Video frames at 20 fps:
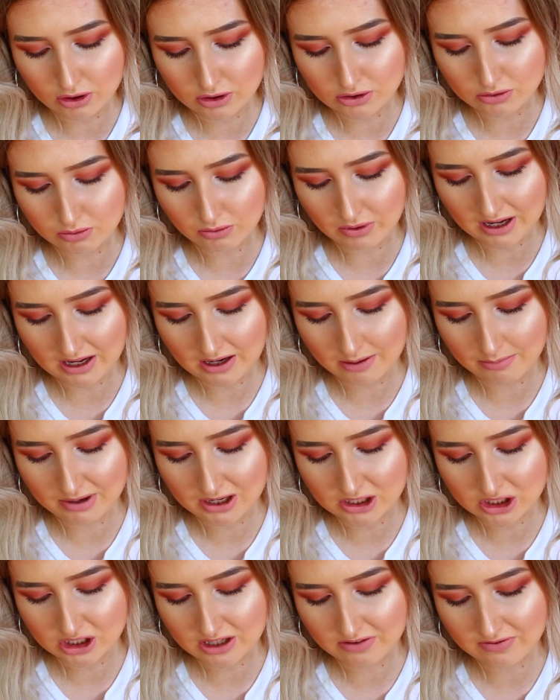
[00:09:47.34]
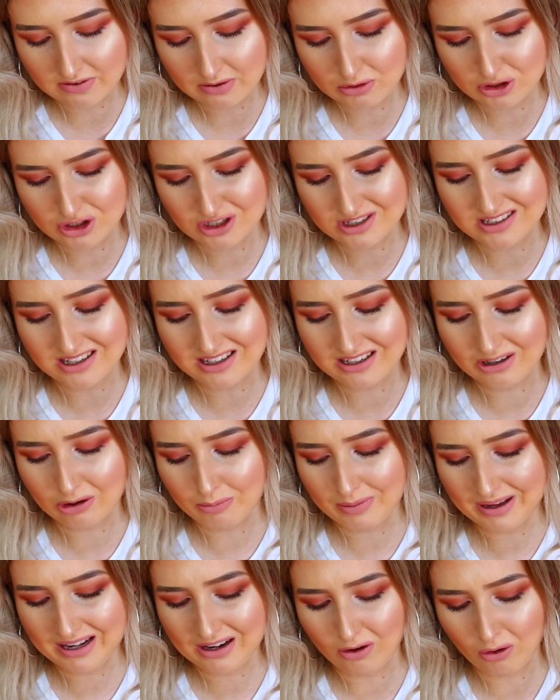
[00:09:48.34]
as well. Imagine if it was just a little
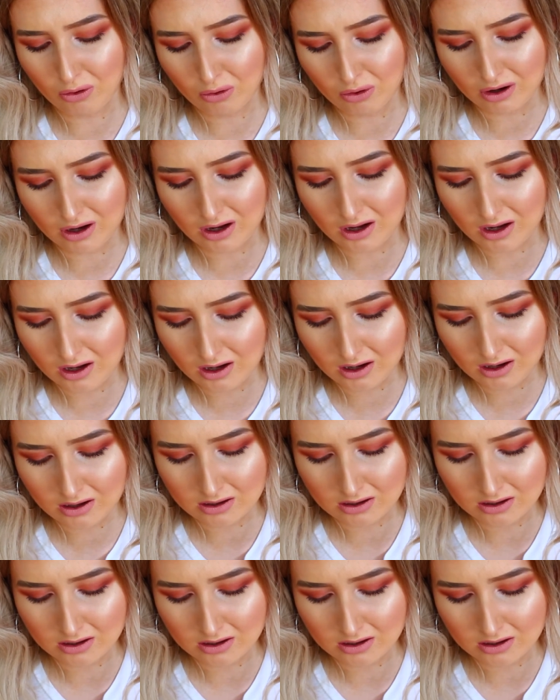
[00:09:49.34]
bit longer.